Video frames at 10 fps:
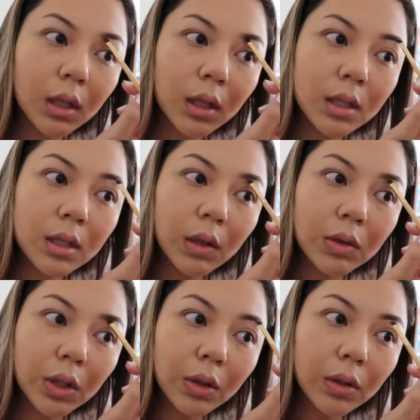So I'll
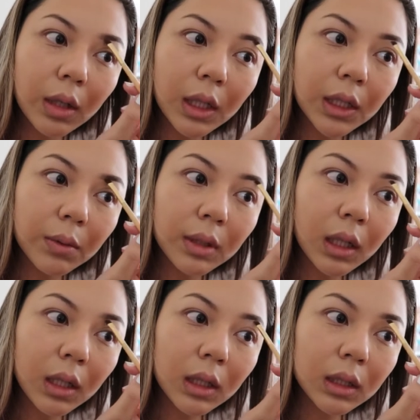show you guys what
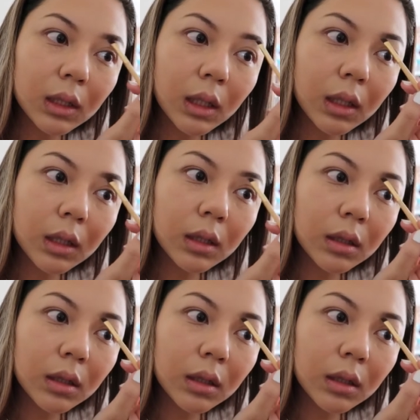that looks like.